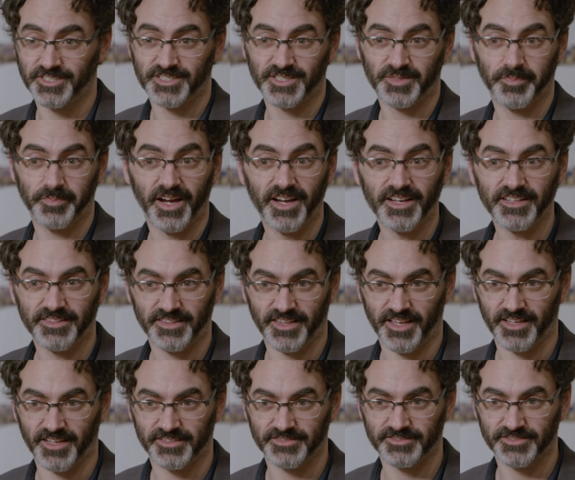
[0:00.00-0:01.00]
despite
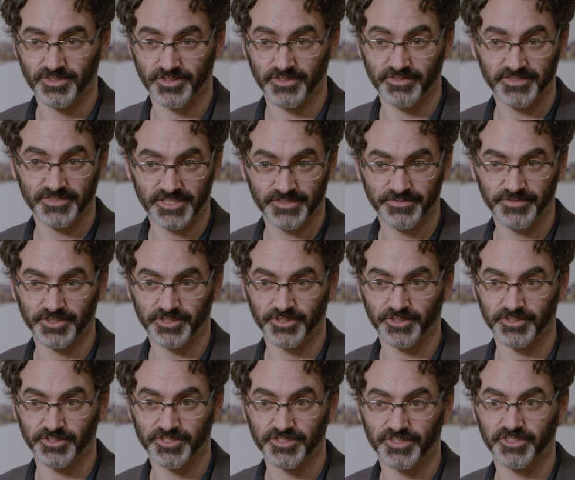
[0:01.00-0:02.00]
that sort of
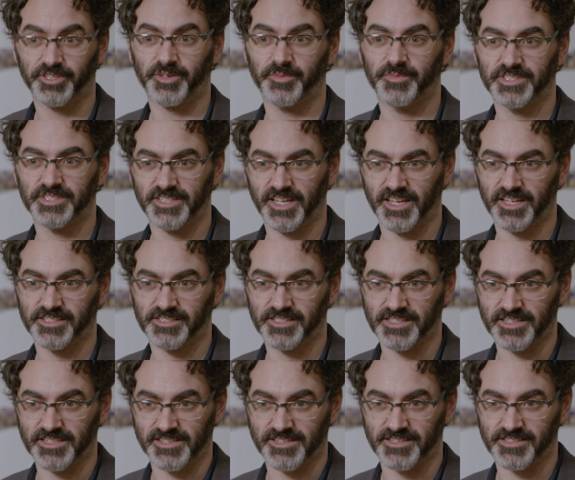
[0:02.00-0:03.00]
difficult
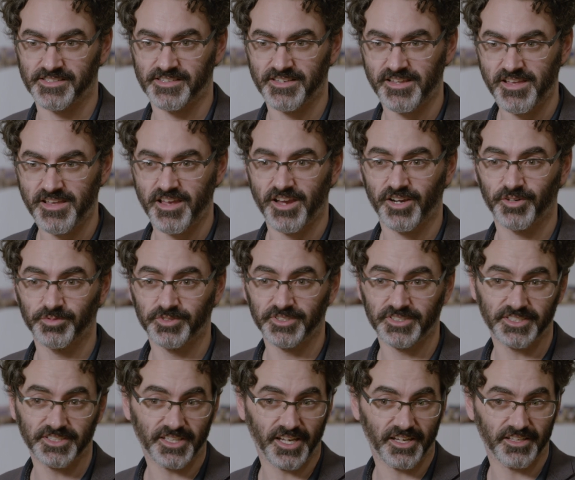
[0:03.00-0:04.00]
circumstances, a
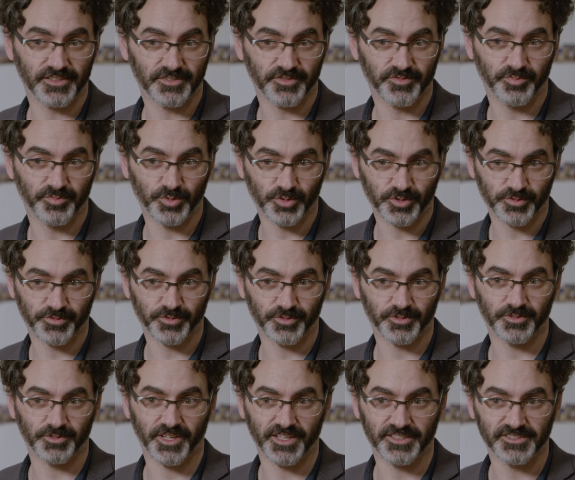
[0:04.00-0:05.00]
really kind of
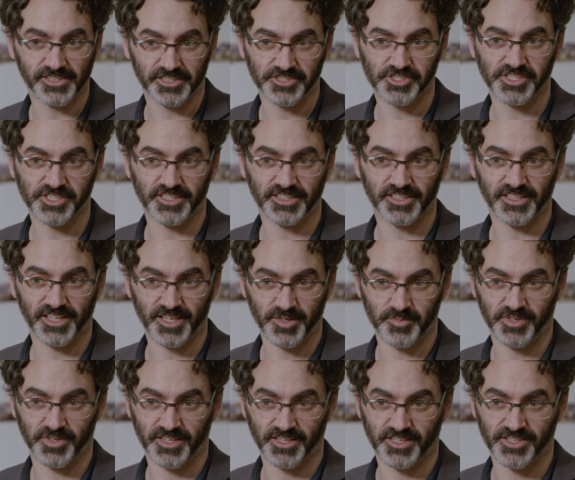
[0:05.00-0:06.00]
beautiful and touching
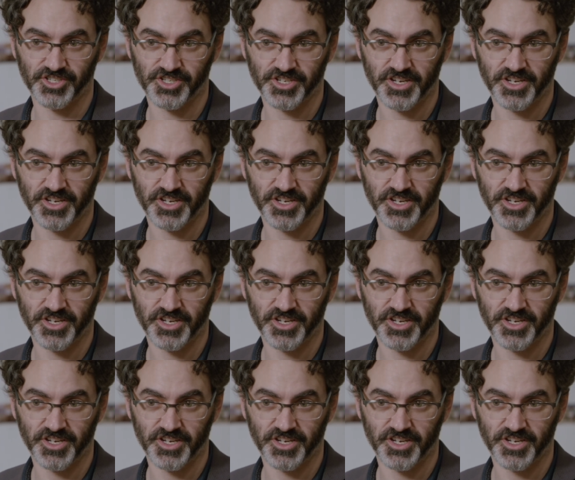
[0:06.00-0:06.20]
image